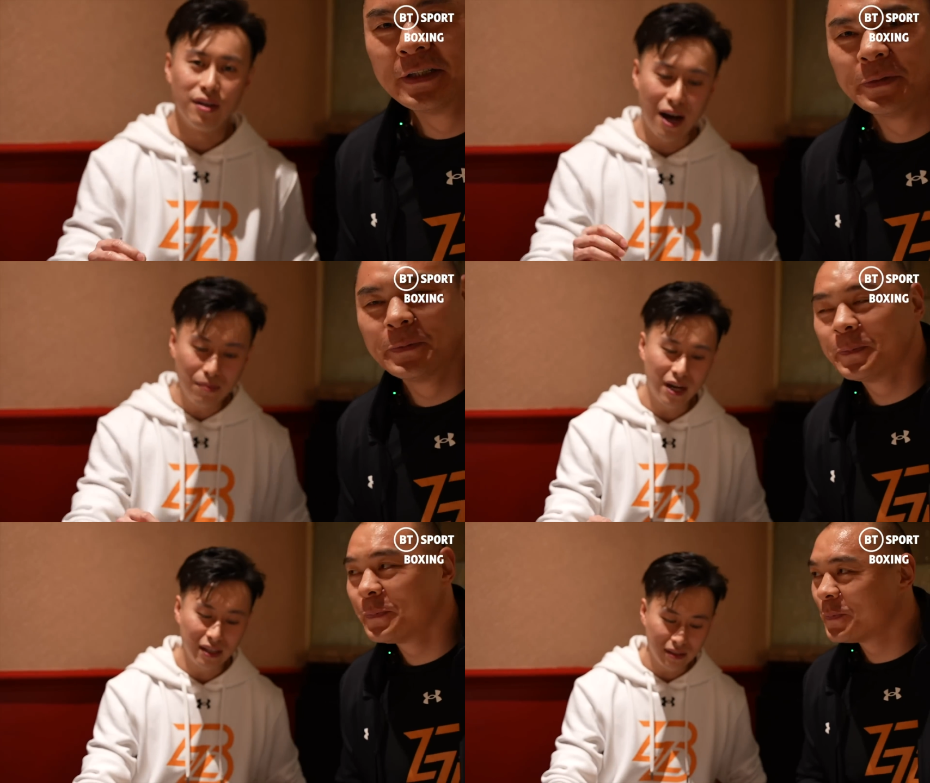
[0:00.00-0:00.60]
Speaker 1: I'm
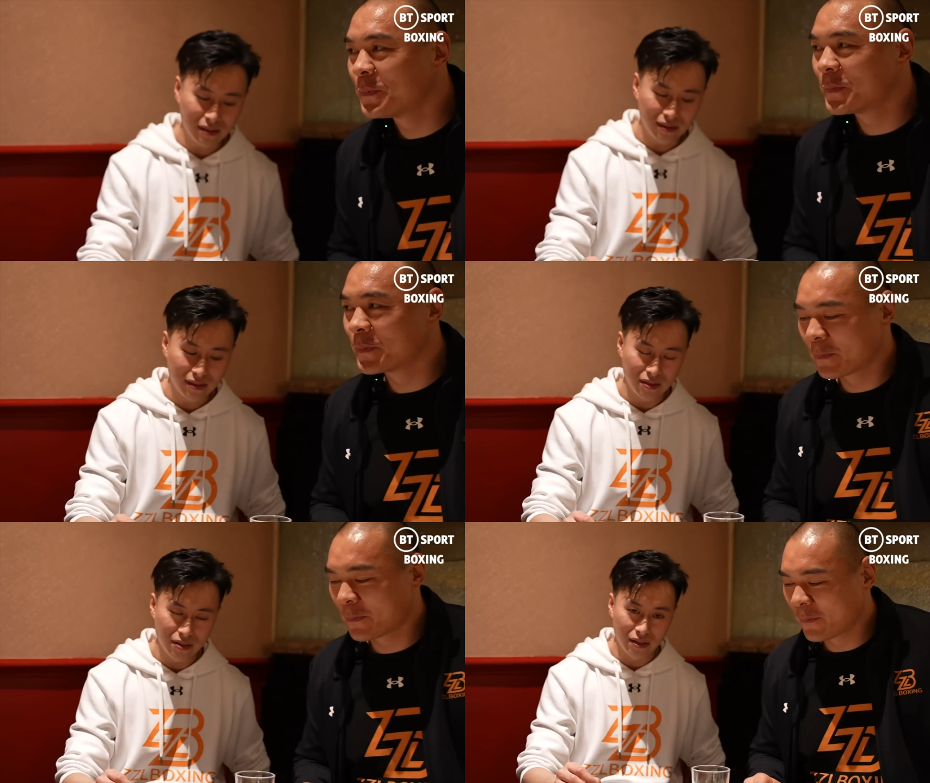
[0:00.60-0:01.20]
not
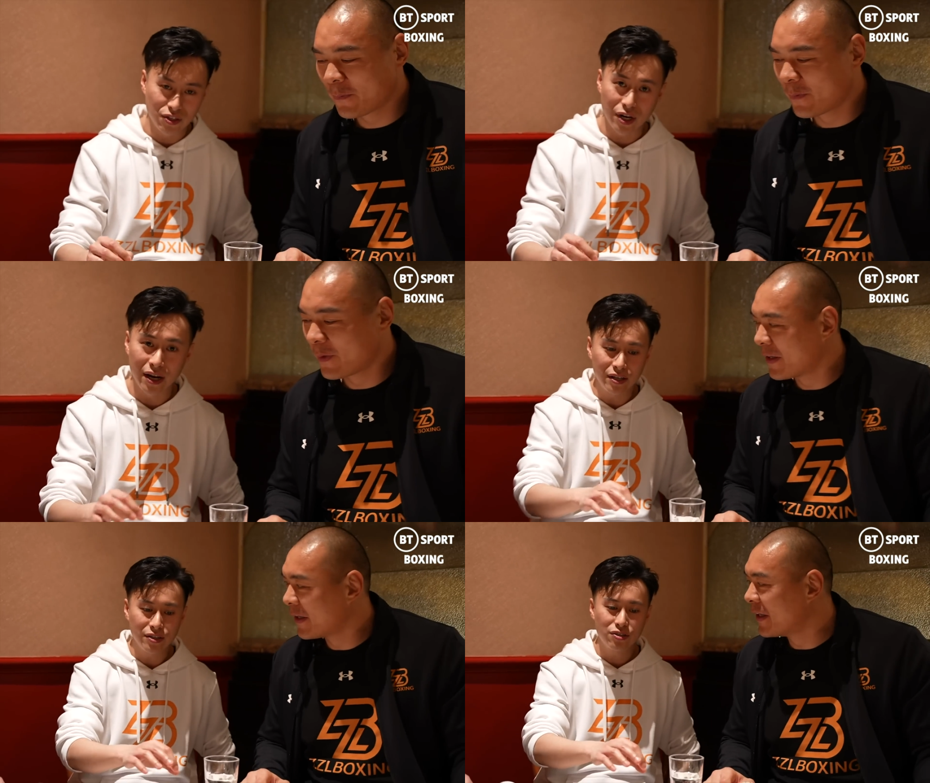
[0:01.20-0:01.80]

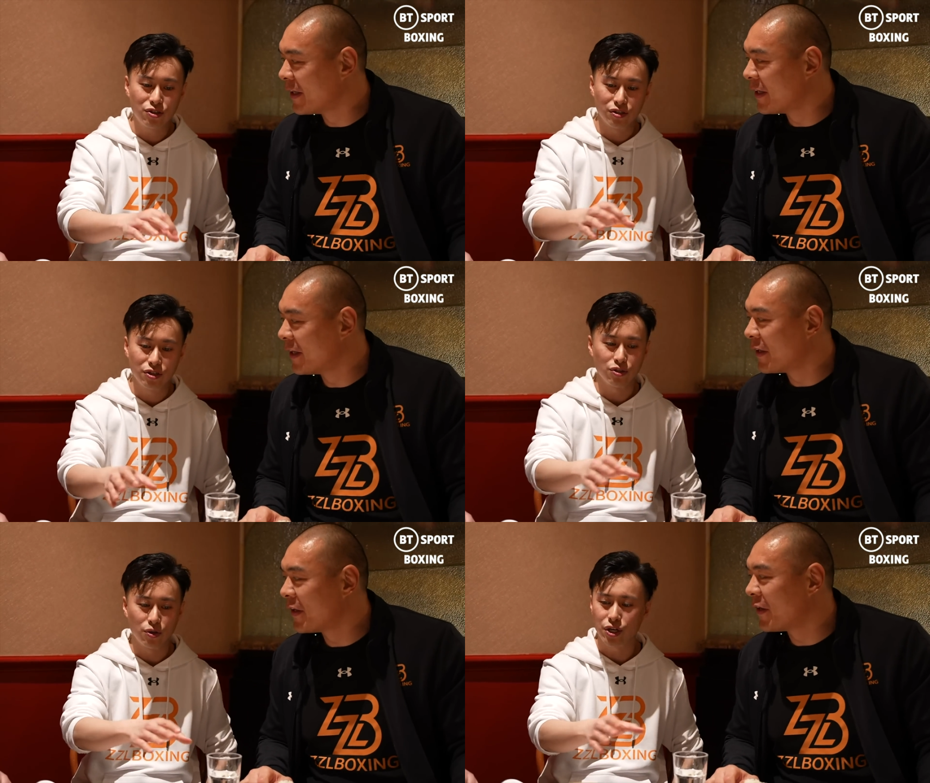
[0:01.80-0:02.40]
Chinese
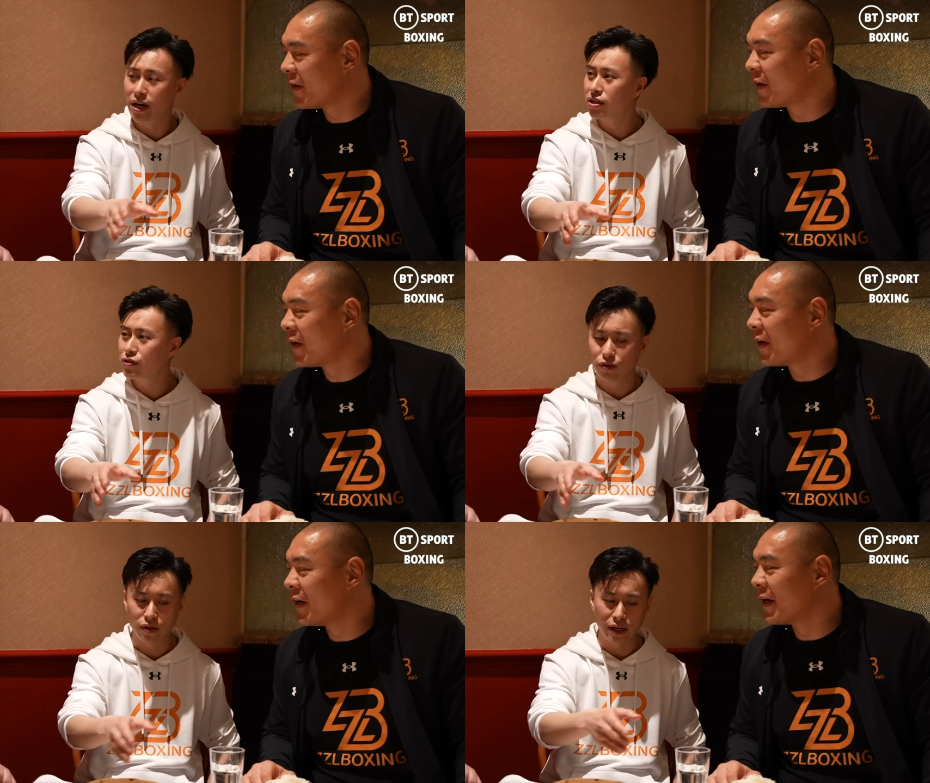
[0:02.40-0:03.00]
traditional Chinese
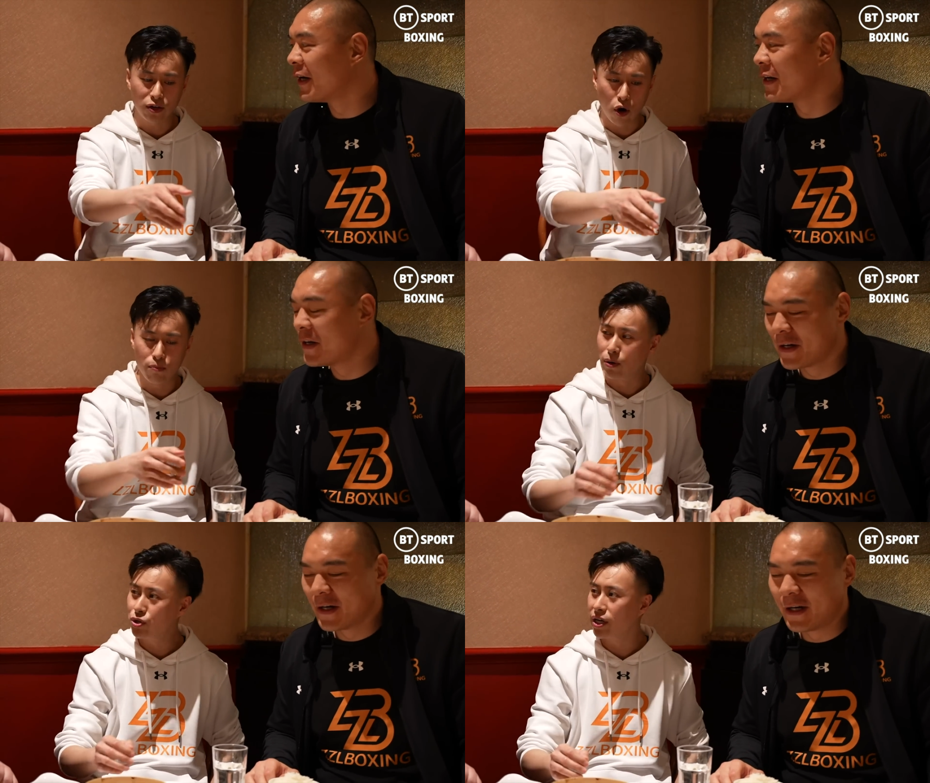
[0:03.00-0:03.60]
food like kung
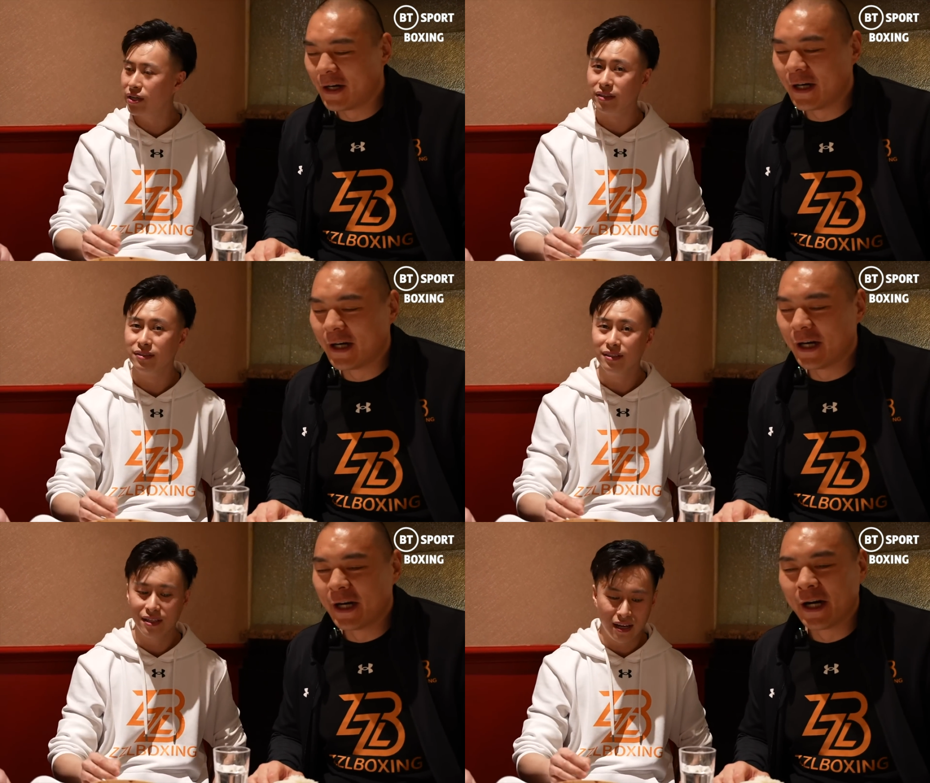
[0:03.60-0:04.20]
pao chicken.
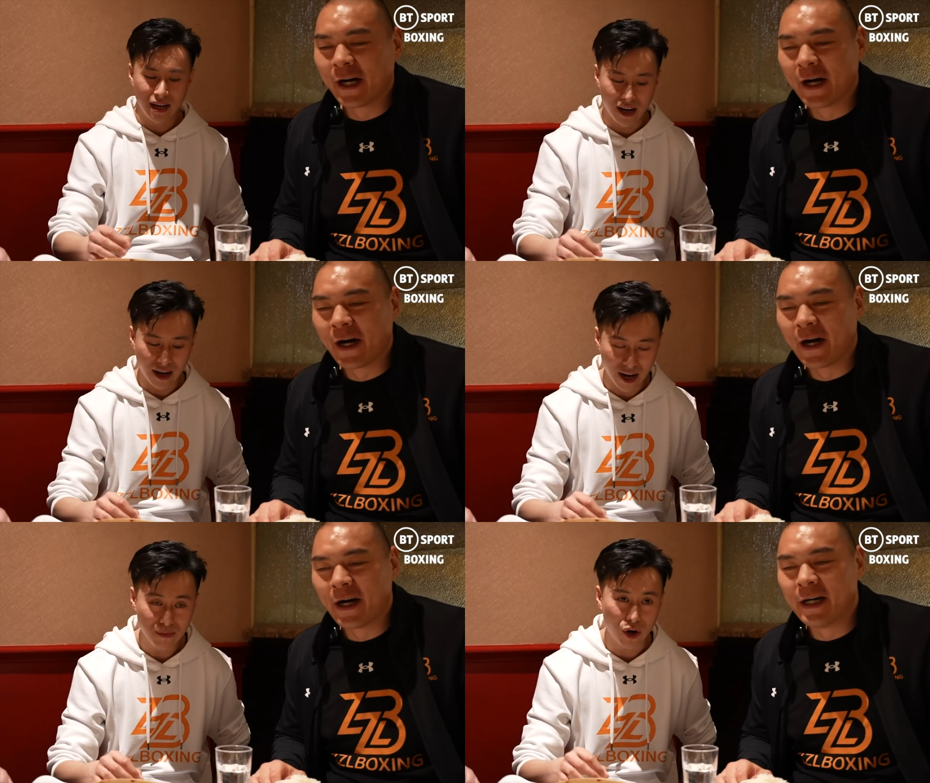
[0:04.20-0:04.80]

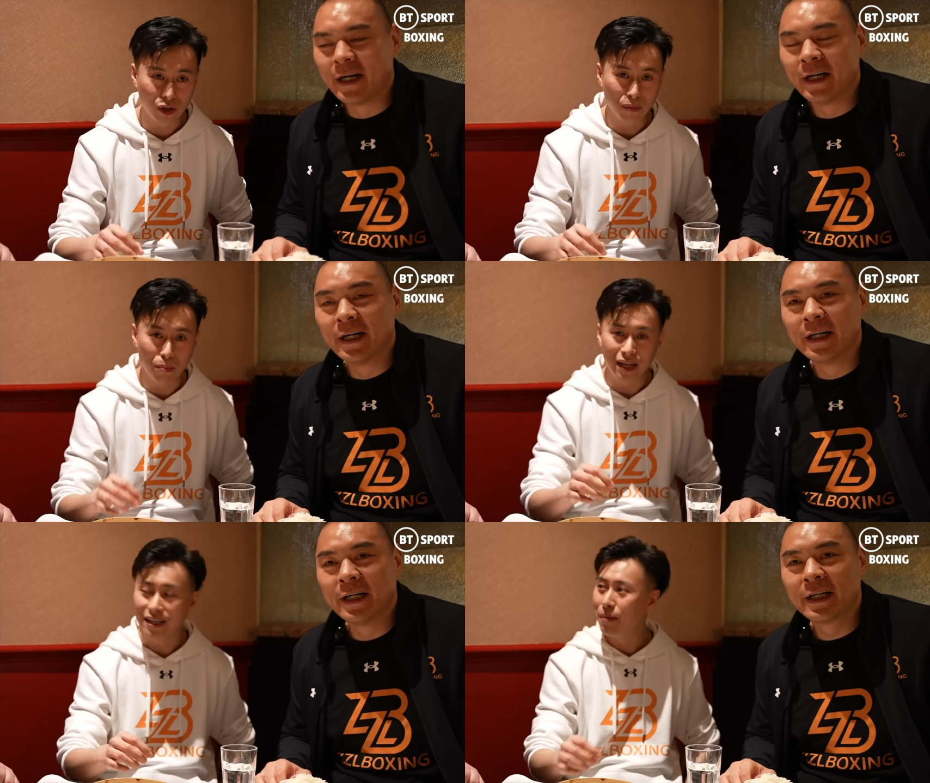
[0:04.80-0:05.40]
I'm called
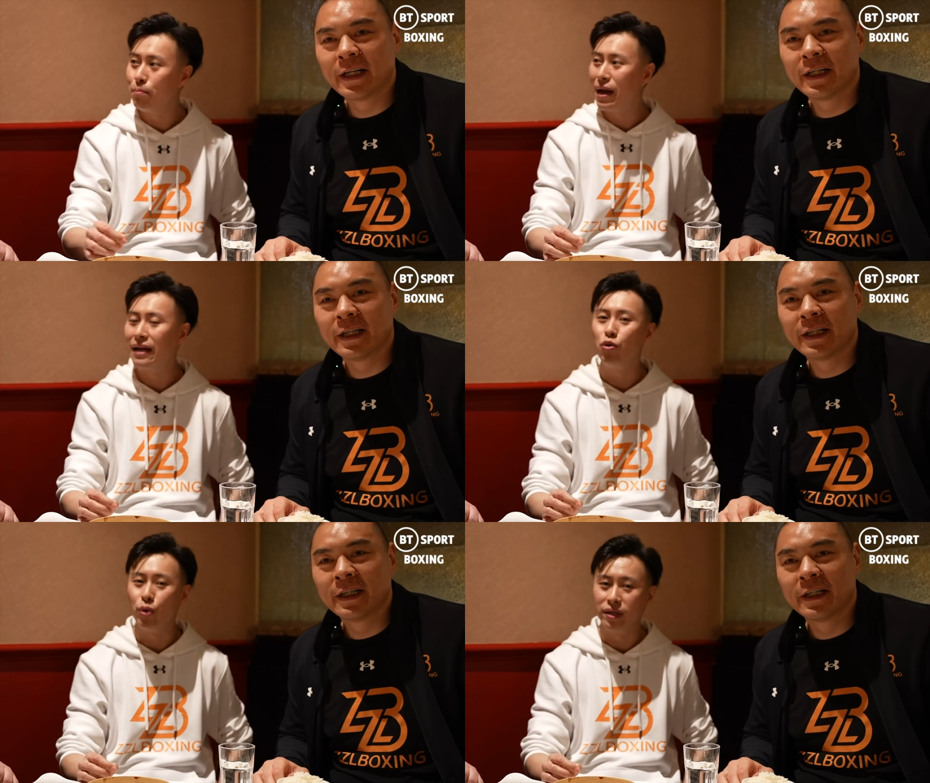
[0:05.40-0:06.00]
Manhan
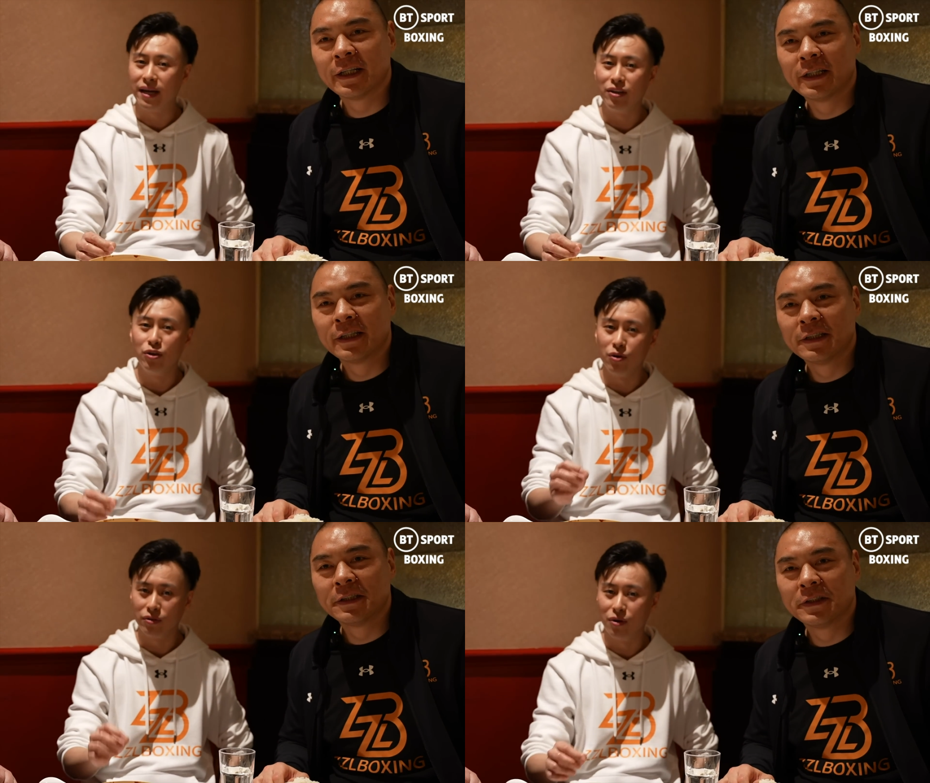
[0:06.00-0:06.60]
banquet, and you
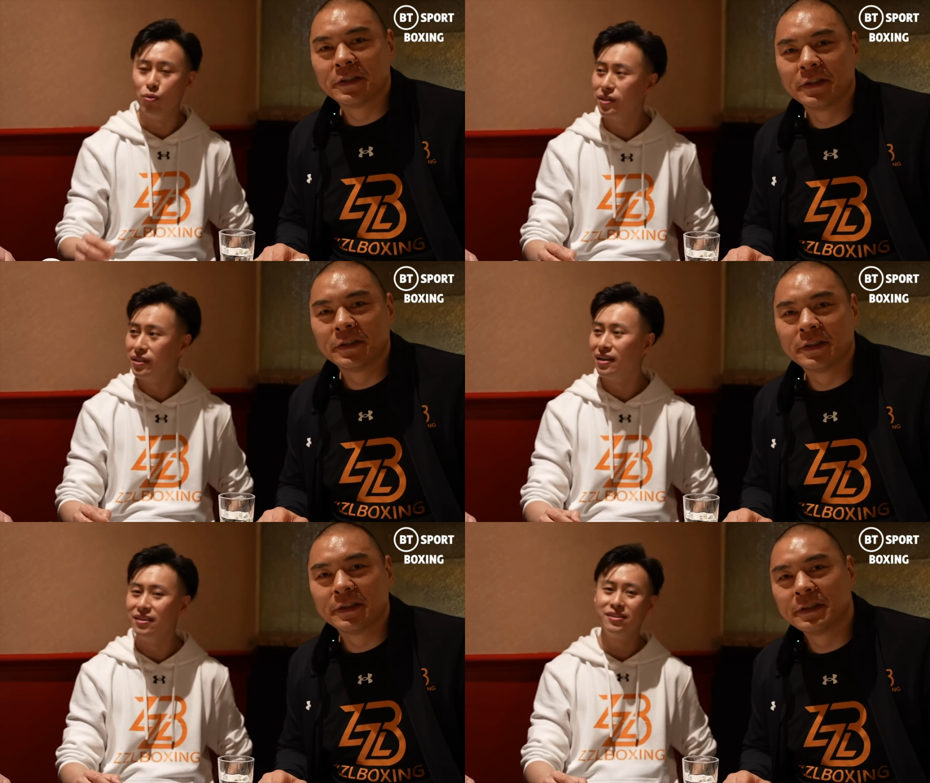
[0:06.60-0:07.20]
don't know what
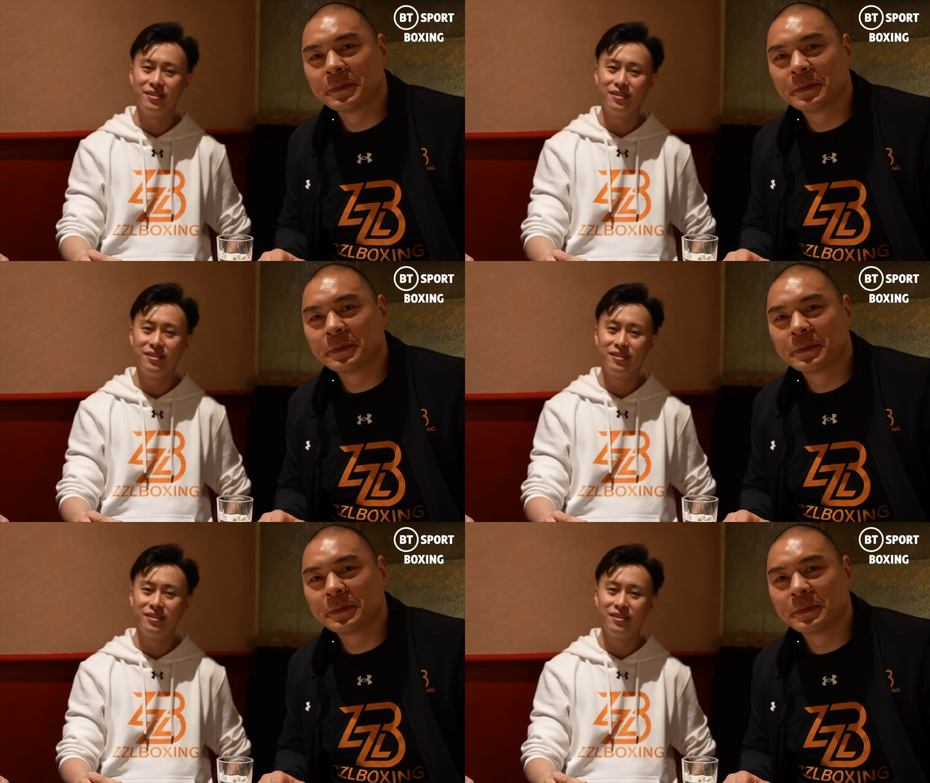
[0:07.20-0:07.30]
that